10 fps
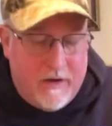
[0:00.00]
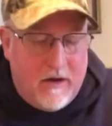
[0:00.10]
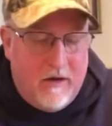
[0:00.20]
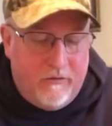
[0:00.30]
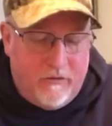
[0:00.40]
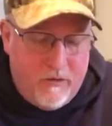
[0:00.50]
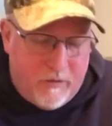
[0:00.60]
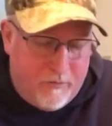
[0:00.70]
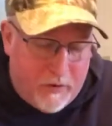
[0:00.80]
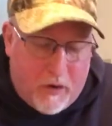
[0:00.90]
because you
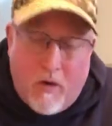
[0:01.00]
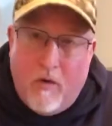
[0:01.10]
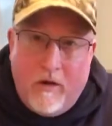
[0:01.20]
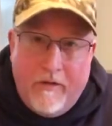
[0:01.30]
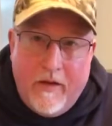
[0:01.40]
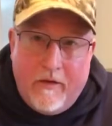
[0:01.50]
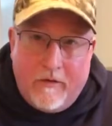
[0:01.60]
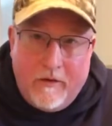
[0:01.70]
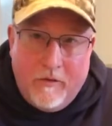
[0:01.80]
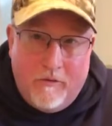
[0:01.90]
can put a hole in
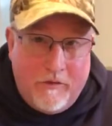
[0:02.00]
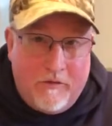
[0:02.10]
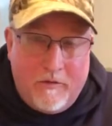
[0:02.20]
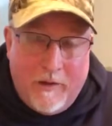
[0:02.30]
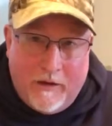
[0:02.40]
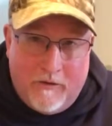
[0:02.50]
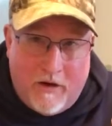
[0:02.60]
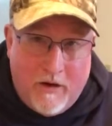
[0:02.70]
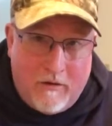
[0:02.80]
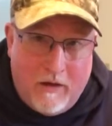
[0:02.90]
this and use this to make
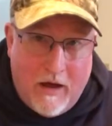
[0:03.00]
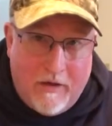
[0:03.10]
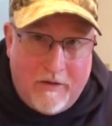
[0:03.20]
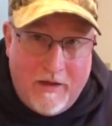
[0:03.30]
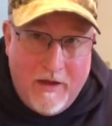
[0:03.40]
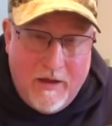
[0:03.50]
char cloth.